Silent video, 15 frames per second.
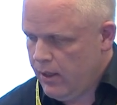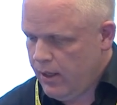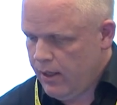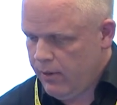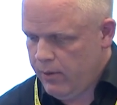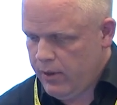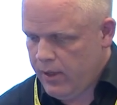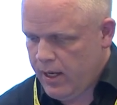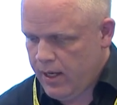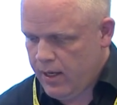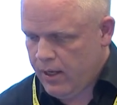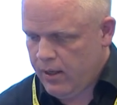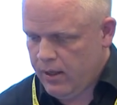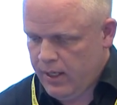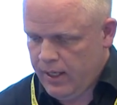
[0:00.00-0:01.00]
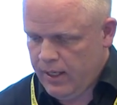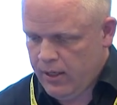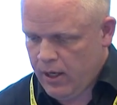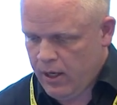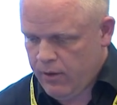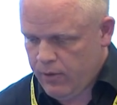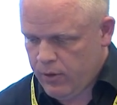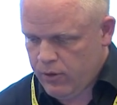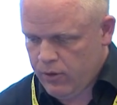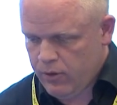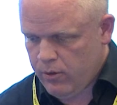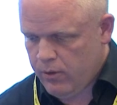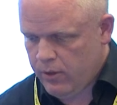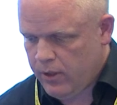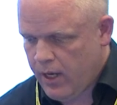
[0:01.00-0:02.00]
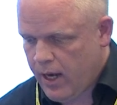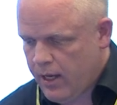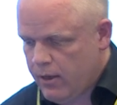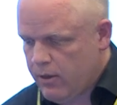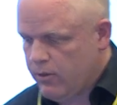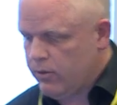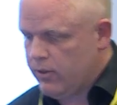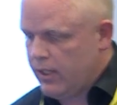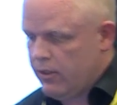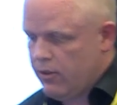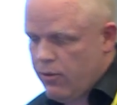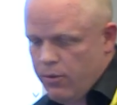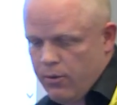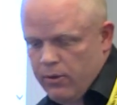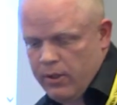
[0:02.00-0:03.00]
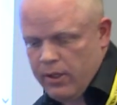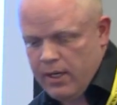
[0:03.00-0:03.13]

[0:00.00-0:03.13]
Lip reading: And with that, I'll hand over to Doug, who will take you through the